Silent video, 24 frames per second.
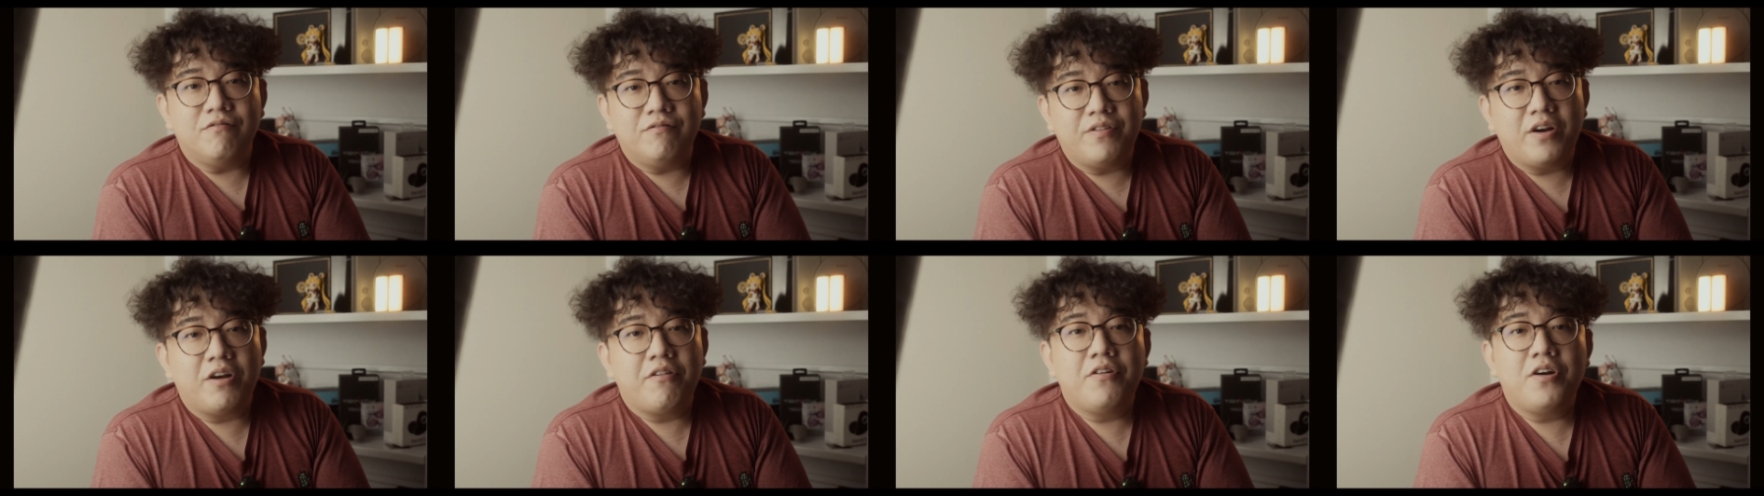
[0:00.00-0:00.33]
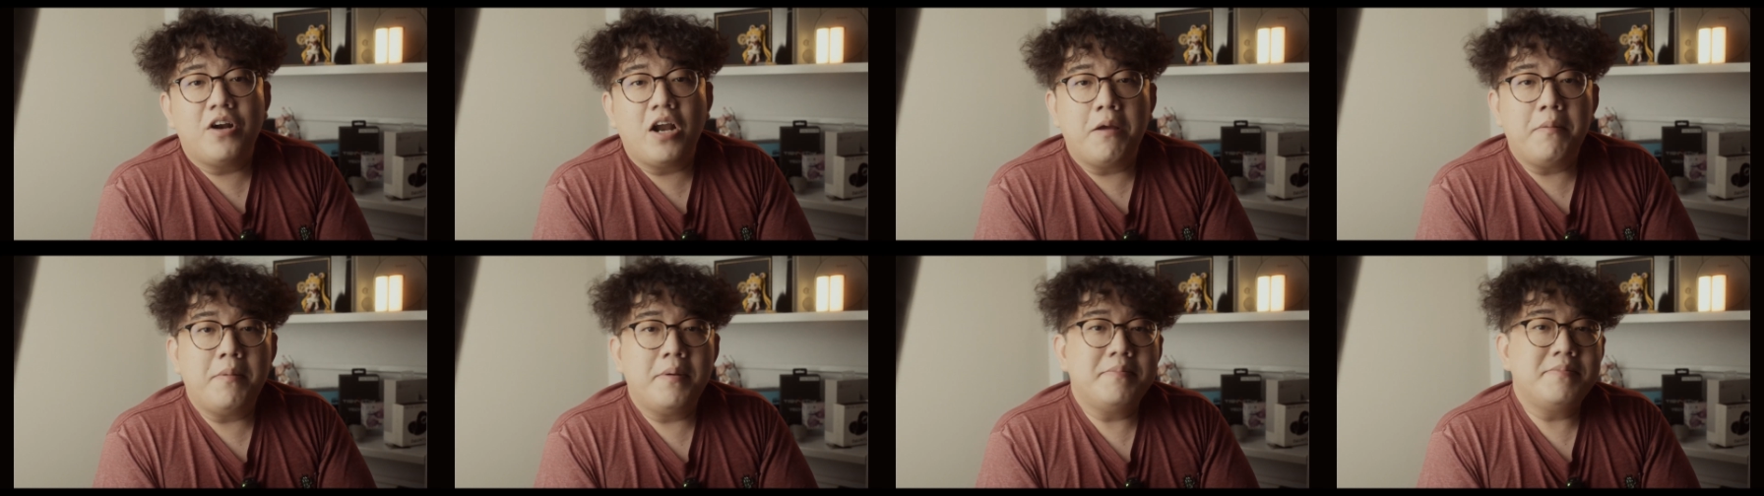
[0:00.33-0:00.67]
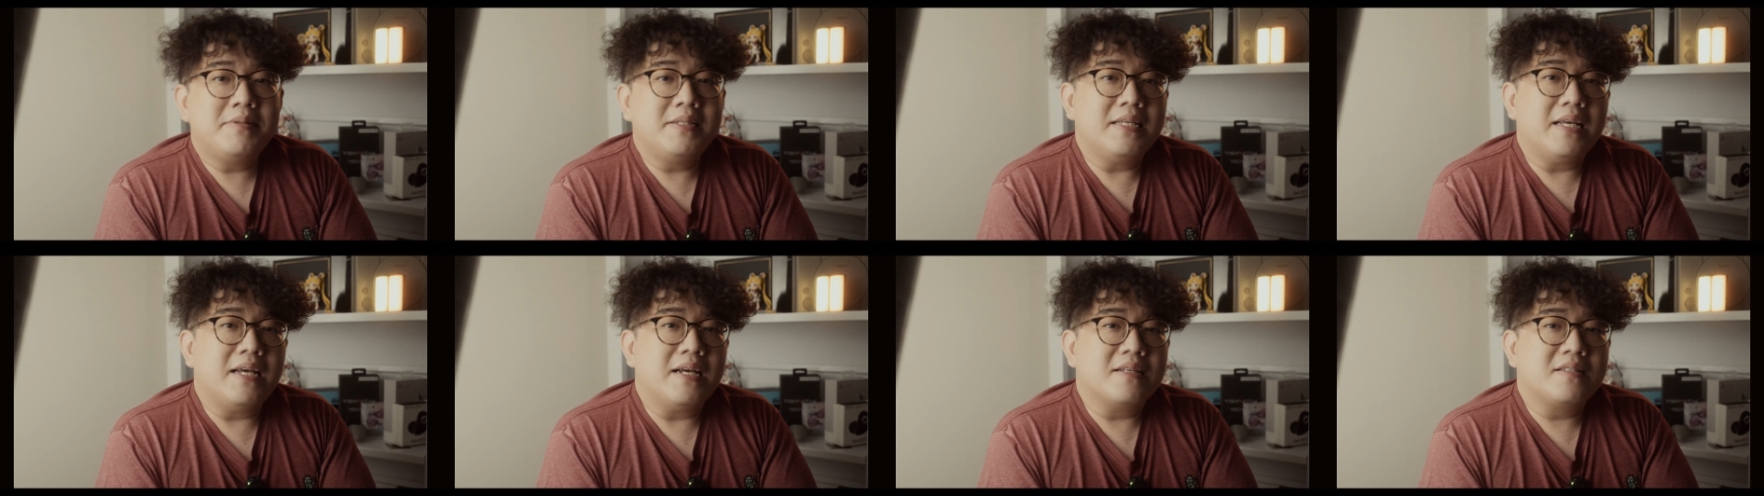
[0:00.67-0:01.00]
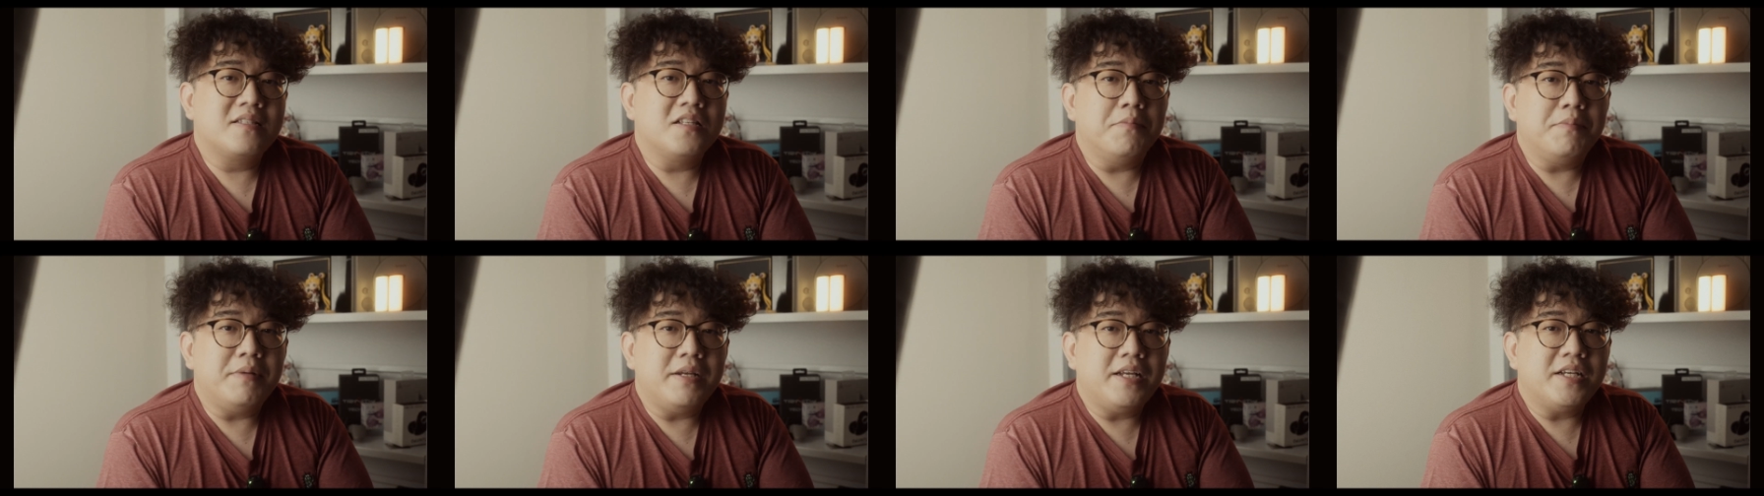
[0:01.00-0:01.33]
rarer
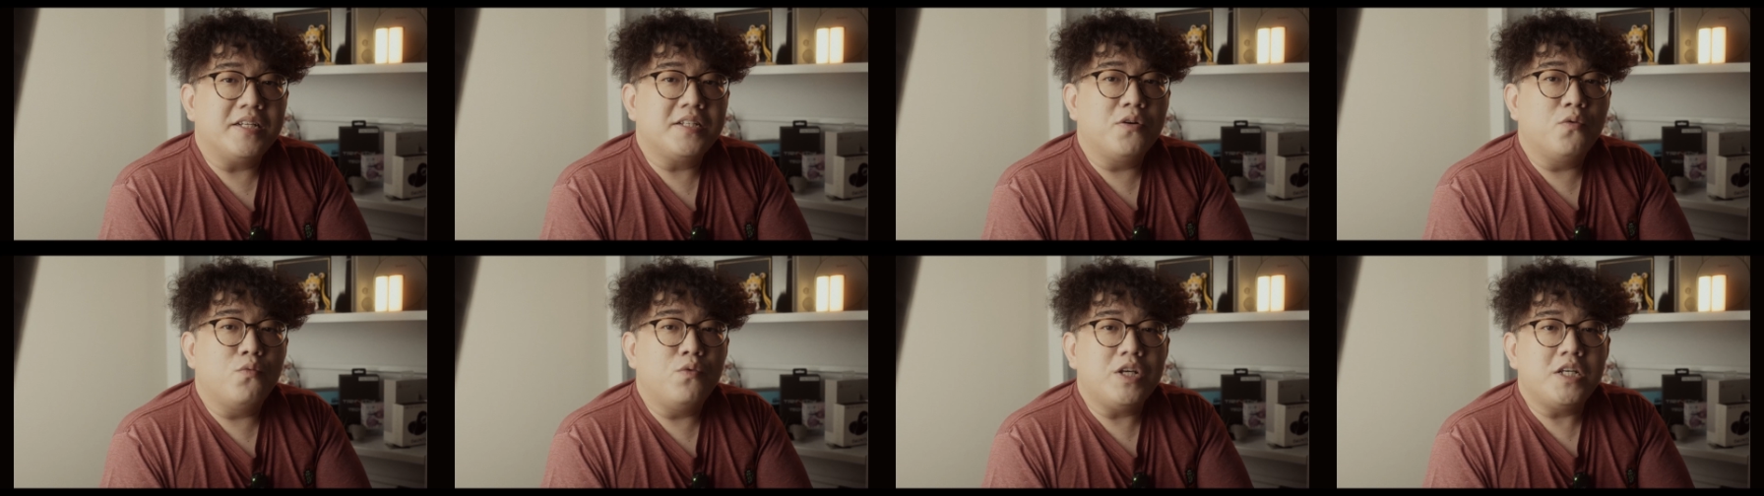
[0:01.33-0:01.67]
MMCX termination,